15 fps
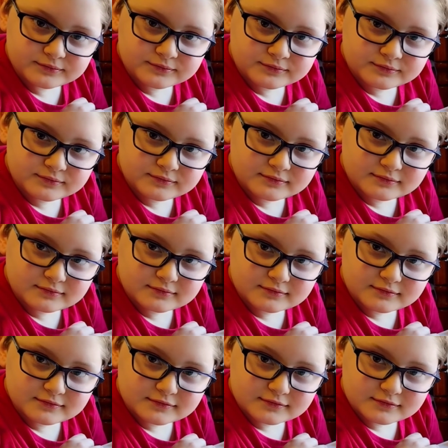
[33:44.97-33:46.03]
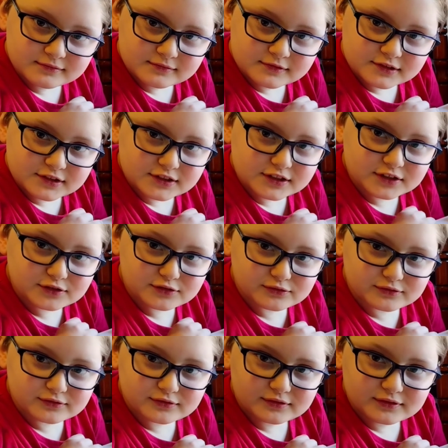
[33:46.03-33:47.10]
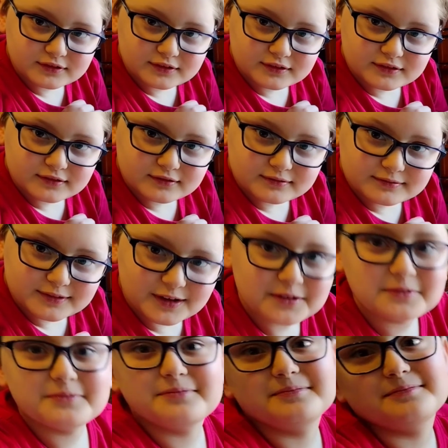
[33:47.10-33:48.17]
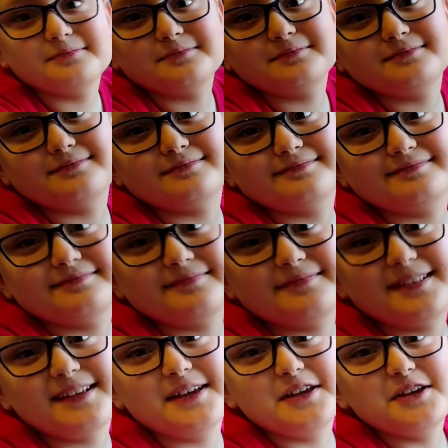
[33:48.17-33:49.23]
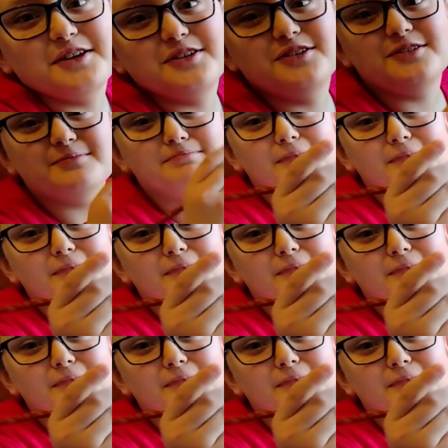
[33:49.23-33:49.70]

Yeah. So, Richard, what's the best part about being homeschooled?